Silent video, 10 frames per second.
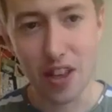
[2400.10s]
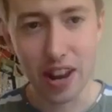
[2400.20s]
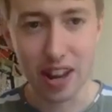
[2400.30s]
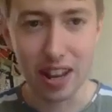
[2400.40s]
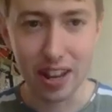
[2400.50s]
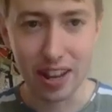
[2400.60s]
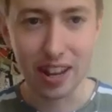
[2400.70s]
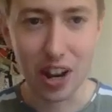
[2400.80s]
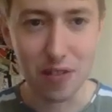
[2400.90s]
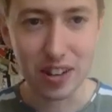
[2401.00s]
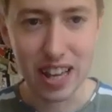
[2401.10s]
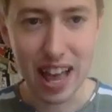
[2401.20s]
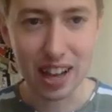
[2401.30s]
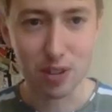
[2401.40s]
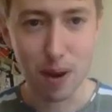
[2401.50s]
that it kind of
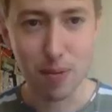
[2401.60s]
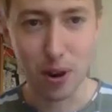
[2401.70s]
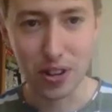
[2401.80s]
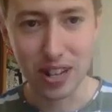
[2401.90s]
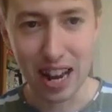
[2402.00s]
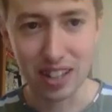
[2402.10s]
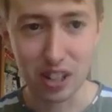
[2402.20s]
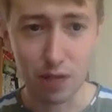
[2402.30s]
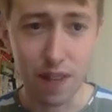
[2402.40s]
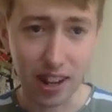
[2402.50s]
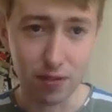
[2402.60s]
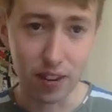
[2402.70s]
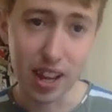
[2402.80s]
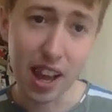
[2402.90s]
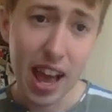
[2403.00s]
attacks my partner's analysis
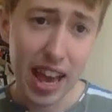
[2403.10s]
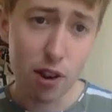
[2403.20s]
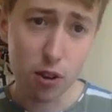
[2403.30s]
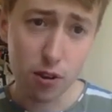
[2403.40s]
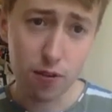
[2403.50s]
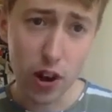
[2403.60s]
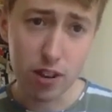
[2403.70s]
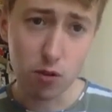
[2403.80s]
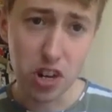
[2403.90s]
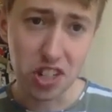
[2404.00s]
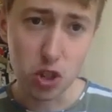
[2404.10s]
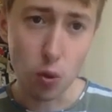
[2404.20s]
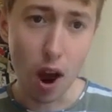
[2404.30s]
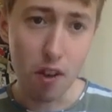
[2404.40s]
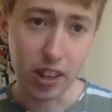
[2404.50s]
effectively. Here are the 5 reasons
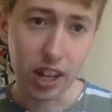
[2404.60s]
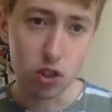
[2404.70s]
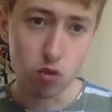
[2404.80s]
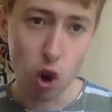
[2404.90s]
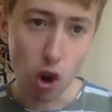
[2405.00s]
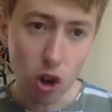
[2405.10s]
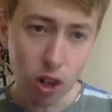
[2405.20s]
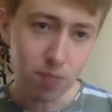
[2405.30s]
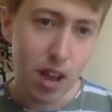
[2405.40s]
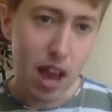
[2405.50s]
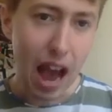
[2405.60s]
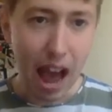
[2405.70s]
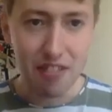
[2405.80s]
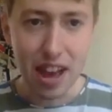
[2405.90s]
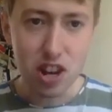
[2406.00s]
why I think it's wrong.
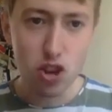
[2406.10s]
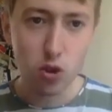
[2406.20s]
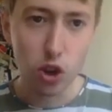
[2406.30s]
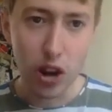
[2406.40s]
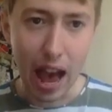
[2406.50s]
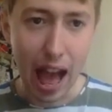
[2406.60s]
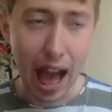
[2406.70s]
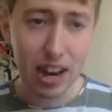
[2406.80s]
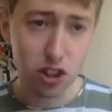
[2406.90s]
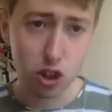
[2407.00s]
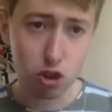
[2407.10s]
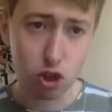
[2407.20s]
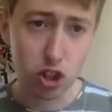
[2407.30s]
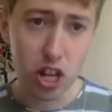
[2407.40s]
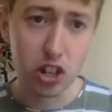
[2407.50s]
And then you can add the
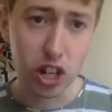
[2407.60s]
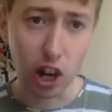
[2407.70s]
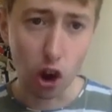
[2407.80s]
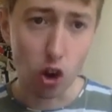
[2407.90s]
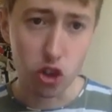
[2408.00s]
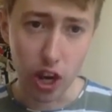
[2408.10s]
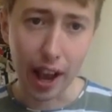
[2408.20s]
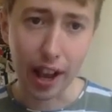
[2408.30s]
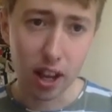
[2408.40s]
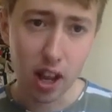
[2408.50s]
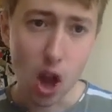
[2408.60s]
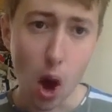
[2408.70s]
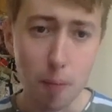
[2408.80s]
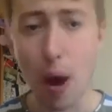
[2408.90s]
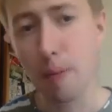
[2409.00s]
strategic logic,
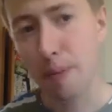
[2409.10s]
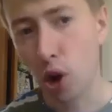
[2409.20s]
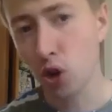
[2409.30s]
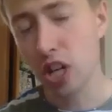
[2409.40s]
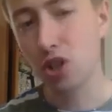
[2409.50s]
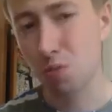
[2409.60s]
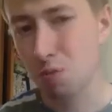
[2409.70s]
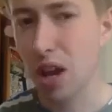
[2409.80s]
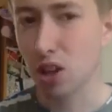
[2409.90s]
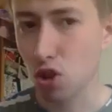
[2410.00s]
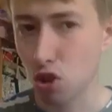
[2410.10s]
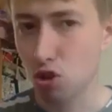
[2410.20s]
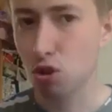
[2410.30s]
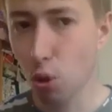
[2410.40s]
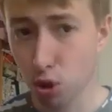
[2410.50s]
but because it's
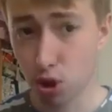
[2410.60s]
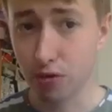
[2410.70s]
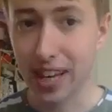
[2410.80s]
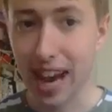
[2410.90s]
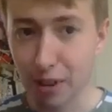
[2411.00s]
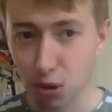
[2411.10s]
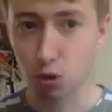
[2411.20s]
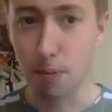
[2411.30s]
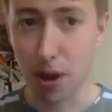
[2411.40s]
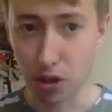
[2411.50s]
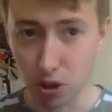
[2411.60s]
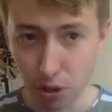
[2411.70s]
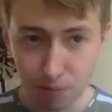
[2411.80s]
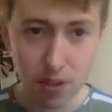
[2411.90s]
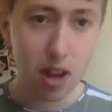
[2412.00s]
sort of counter-rebuttal,